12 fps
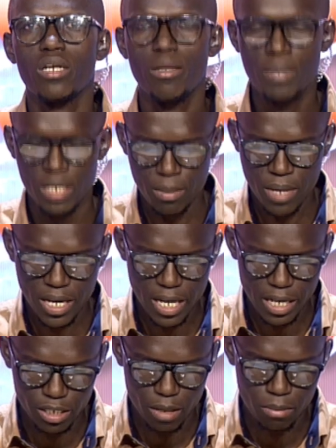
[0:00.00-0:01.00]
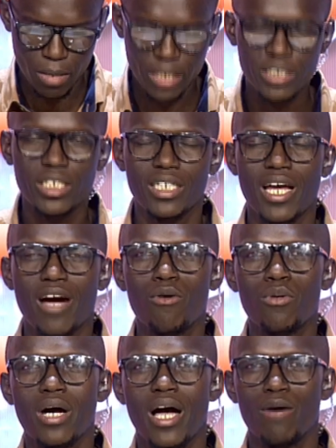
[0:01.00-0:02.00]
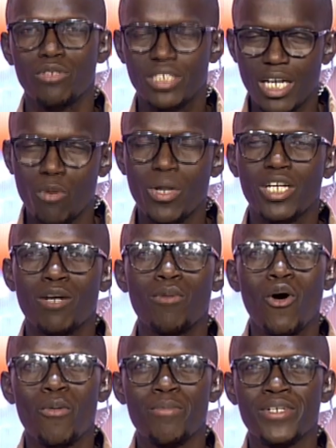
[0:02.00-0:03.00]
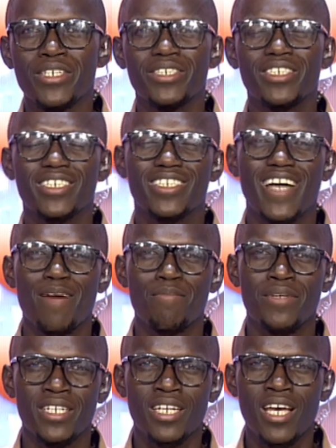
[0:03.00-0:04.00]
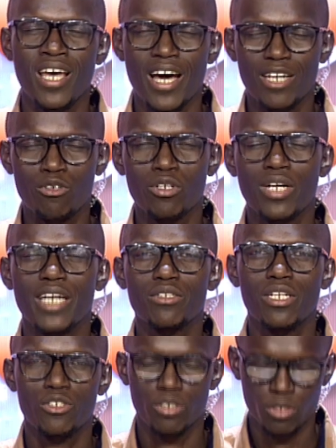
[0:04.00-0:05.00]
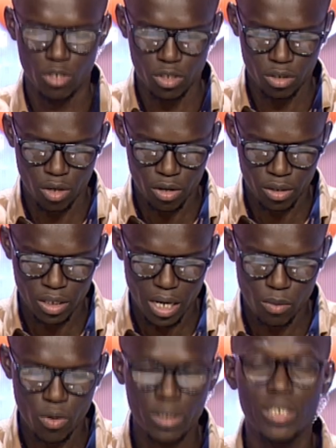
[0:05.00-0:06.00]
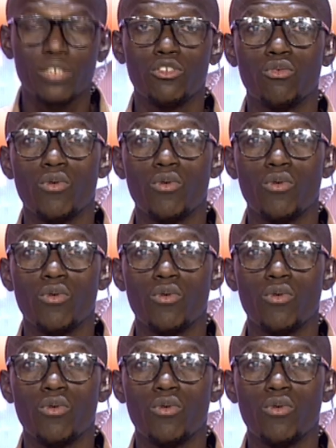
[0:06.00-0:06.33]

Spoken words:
Let me engage Marcia now. I would say welcome home because she's Gambian, and congratulations on the award that you